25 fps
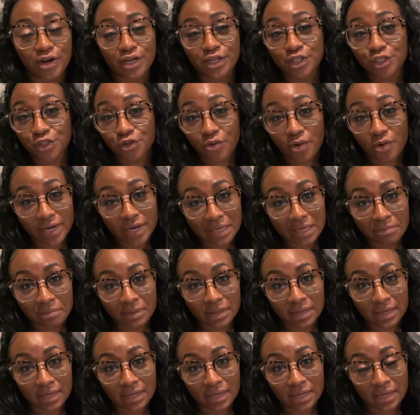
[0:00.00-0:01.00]
joining
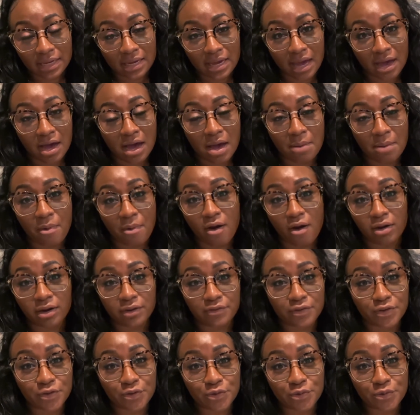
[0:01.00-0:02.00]
me. All of
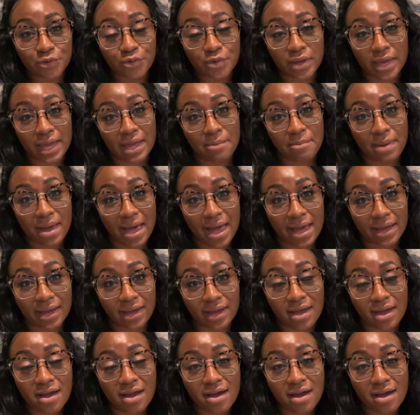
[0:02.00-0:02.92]
you who came back